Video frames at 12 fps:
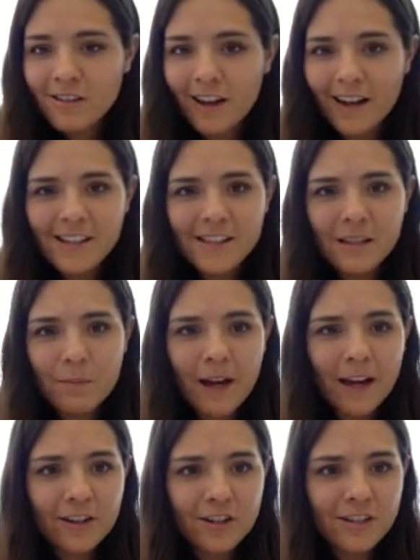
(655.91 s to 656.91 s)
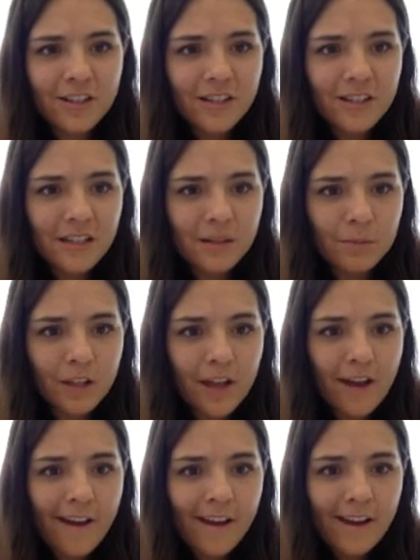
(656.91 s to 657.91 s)
I see patterns. I see some
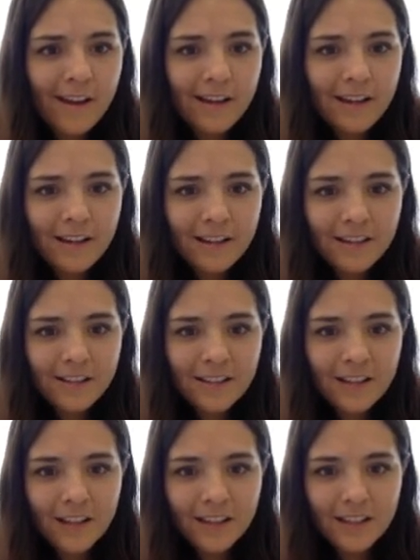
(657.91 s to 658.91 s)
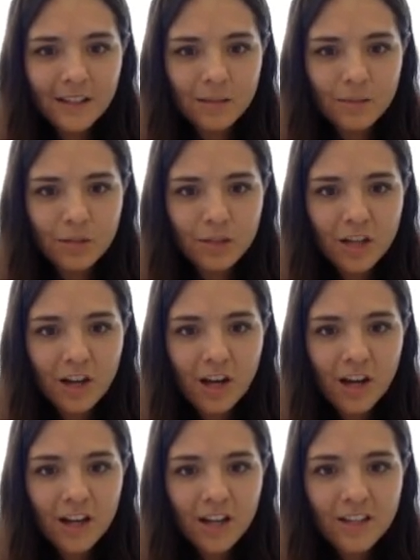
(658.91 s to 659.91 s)
lines. I see some
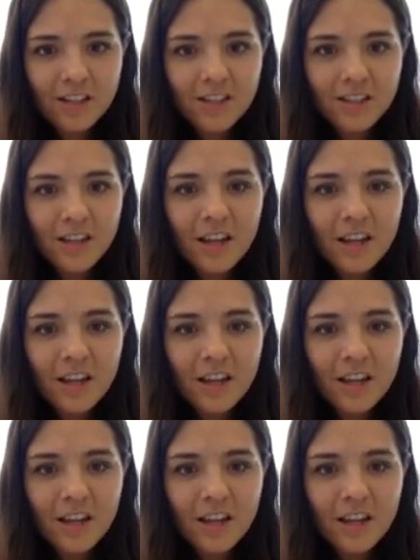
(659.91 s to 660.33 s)
dots.